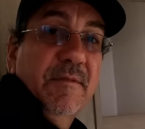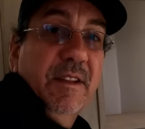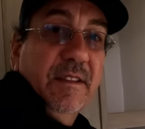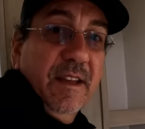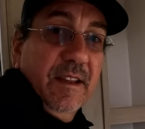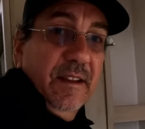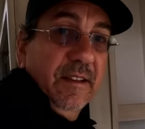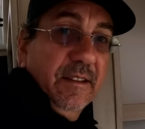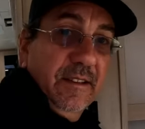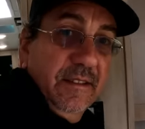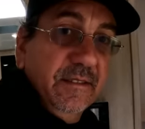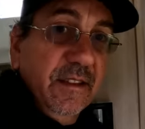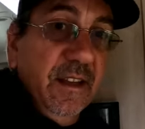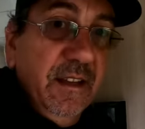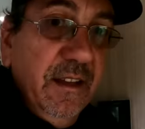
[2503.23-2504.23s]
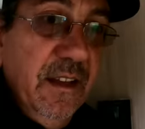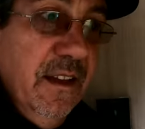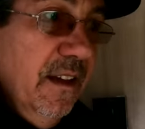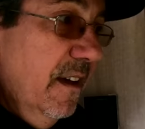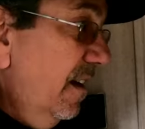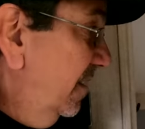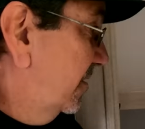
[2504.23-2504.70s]
I'm not kidding, it's
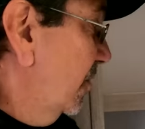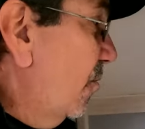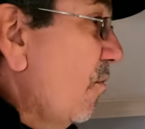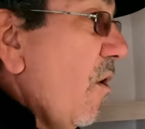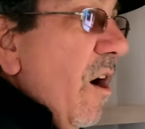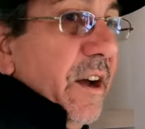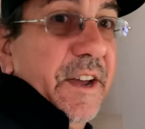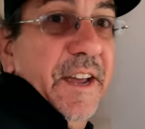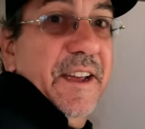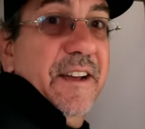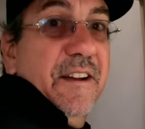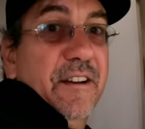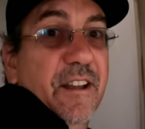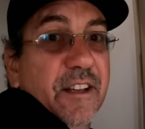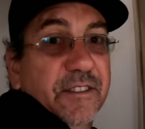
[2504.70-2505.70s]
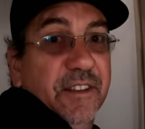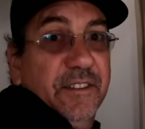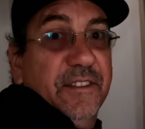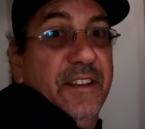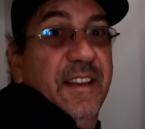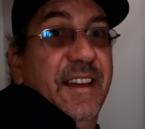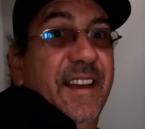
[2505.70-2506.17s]
a walk-in
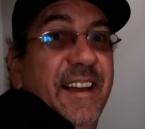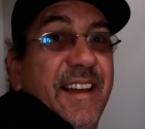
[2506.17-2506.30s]
closet.